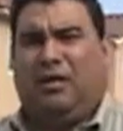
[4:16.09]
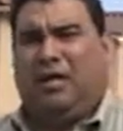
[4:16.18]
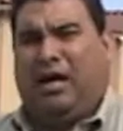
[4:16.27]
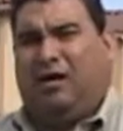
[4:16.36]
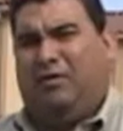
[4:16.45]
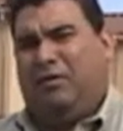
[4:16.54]

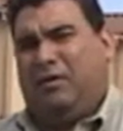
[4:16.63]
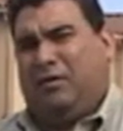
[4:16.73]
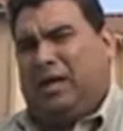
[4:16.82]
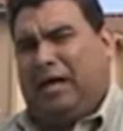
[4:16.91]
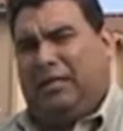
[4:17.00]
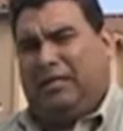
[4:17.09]
Now
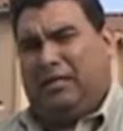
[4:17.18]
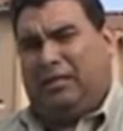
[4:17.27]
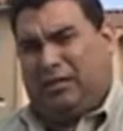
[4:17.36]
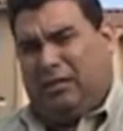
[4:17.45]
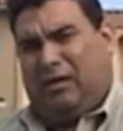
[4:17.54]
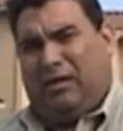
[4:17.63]
I see
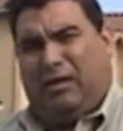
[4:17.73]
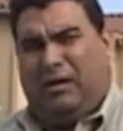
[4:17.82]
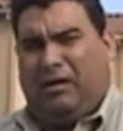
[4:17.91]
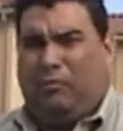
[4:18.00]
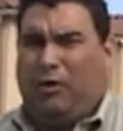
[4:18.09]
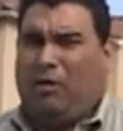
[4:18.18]

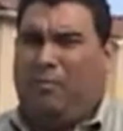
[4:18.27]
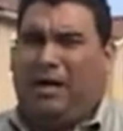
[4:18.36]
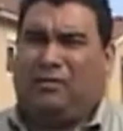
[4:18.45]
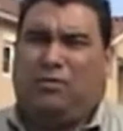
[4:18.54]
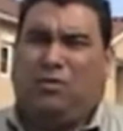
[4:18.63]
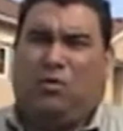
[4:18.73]
we go
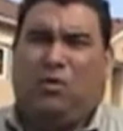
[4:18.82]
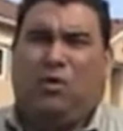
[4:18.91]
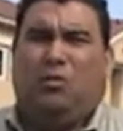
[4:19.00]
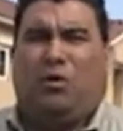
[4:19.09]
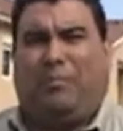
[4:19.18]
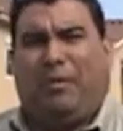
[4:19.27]
back to
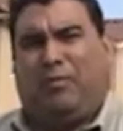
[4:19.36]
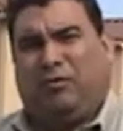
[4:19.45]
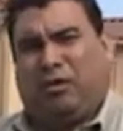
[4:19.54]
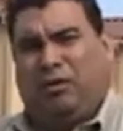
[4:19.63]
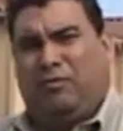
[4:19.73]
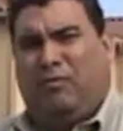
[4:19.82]
where people
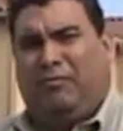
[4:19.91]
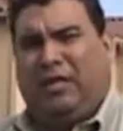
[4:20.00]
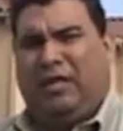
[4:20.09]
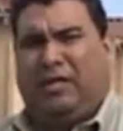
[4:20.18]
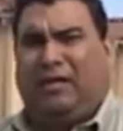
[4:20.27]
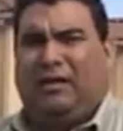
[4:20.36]
just moved
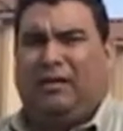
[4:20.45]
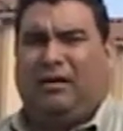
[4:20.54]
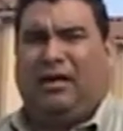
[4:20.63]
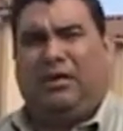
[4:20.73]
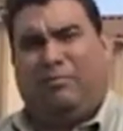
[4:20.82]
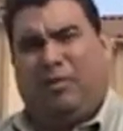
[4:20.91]
in
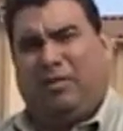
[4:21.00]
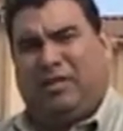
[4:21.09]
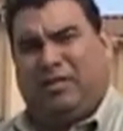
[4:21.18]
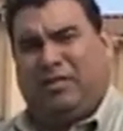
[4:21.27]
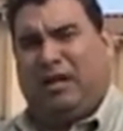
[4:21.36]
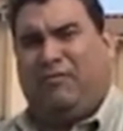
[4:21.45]
and they bring their
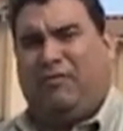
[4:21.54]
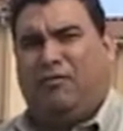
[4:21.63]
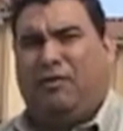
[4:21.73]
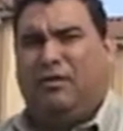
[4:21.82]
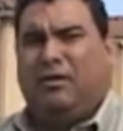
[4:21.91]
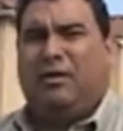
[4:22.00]
stuff
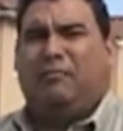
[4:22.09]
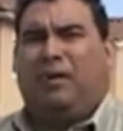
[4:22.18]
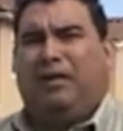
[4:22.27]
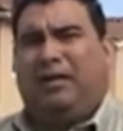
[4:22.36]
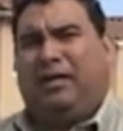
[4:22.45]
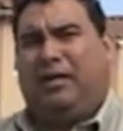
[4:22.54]
over,
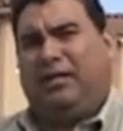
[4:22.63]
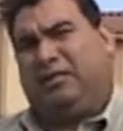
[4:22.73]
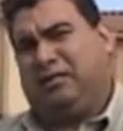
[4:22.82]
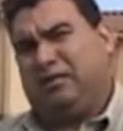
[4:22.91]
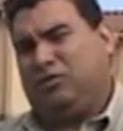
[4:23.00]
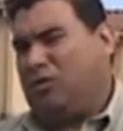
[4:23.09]
but there
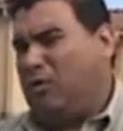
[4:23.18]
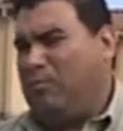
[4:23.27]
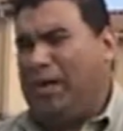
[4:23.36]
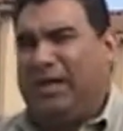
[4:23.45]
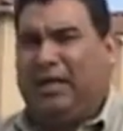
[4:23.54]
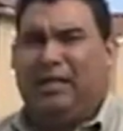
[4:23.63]
is
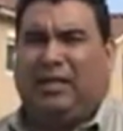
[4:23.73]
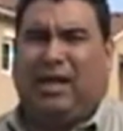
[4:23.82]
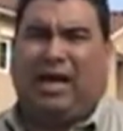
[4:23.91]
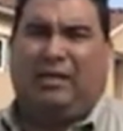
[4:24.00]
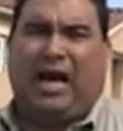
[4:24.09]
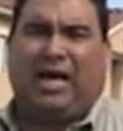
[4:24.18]
somebody that
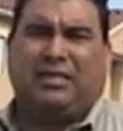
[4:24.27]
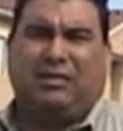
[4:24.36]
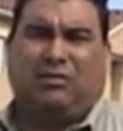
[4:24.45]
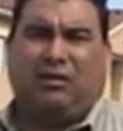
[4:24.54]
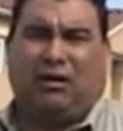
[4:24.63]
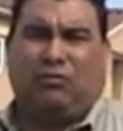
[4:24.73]
has access
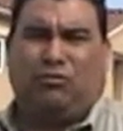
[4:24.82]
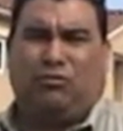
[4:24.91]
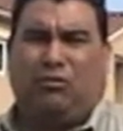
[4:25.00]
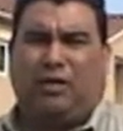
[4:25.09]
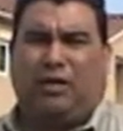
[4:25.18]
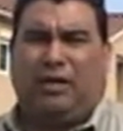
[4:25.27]
to the
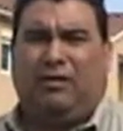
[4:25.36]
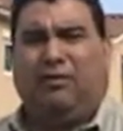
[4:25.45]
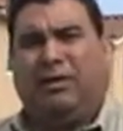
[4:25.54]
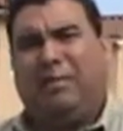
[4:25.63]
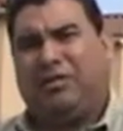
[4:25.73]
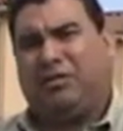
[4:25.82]
control key or
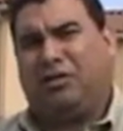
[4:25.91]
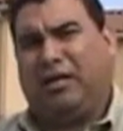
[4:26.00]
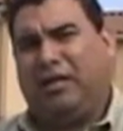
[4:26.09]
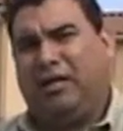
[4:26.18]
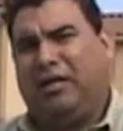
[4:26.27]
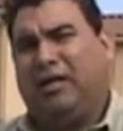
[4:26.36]
the master key,